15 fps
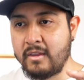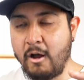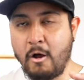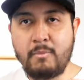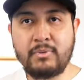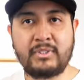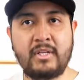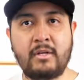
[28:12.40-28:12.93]

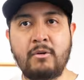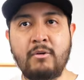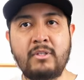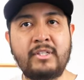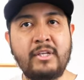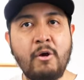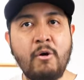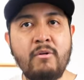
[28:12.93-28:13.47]
obstacle,
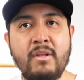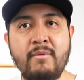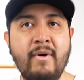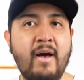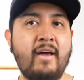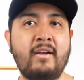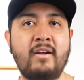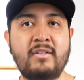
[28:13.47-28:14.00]
the only
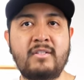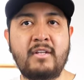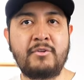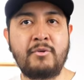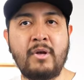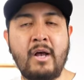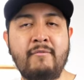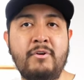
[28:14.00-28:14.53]
barriers that
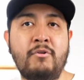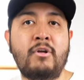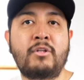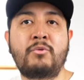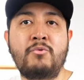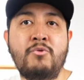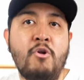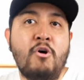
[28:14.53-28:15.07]
you have in order
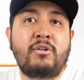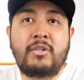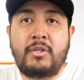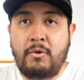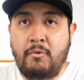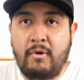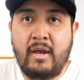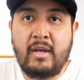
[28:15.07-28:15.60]
to not
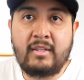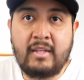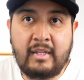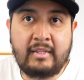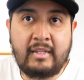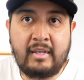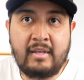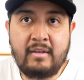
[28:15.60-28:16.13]
create
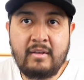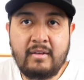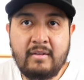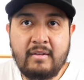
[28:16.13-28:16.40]
that thing